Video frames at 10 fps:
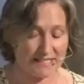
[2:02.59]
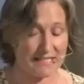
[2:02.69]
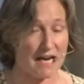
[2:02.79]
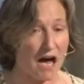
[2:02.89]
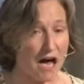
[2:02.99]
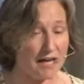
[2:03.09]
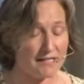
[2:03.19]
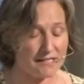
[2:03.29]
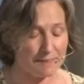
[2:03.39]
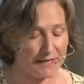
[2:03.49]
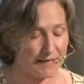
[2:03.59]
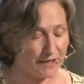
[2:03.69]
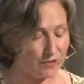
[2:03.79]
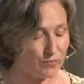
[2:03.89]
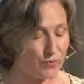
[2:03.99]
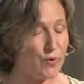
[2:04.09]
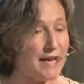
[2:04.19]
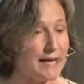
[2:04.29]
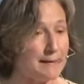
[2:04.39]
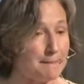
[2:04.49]
God speaking through
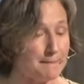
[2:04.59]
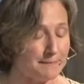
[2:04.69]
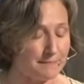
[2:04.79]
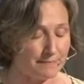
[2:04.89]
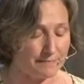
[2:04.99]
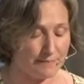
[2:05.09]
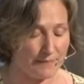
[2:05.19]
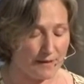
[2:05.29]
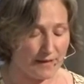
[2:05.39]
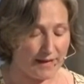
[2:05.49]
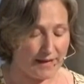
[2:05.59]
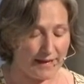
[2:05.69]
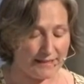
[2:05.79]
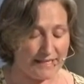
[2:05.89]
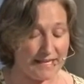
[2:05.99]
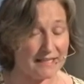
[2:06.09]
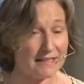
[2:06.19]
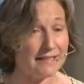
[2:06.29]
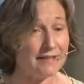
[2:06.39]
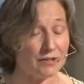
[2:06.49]
him. And he
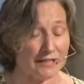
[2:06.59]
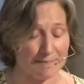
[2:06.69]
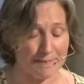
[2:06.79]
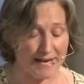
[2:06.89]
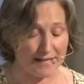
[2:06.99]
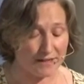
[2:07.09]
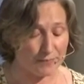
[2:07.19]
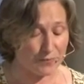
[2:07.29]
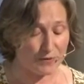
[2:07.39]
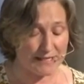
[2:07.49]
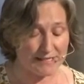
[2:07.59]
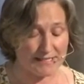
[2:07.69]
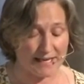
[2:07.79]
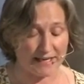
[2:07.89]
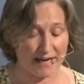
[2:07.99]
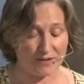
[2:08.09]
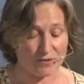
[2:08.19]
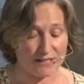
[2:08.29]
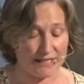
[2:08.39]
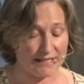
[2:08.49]
clearly made the priests and others
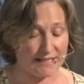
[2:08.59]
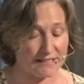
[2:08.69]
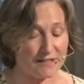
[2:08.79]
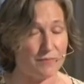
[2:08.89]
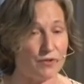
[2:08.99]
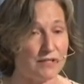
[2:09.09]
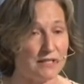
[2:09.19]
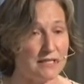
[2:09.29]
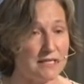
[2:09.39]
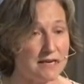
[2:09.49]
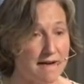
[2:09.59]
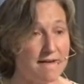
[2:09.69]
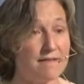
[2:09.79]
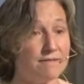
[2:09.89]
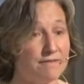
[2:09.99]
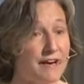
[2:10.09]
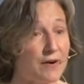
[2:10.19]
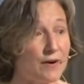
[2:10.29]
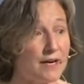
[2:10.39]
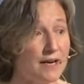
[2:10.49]
in his community
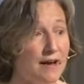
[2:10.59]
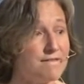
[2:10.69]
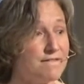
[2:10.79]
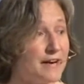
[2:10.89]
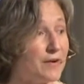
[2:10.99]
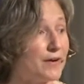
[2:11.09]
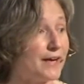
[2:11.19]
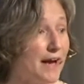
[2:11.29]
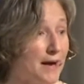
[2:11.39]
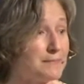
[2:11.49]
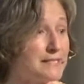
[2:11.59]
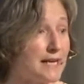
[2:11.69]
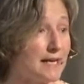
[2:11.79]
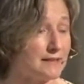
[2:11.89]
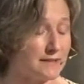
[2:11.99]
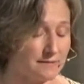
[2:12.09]
very, very upset.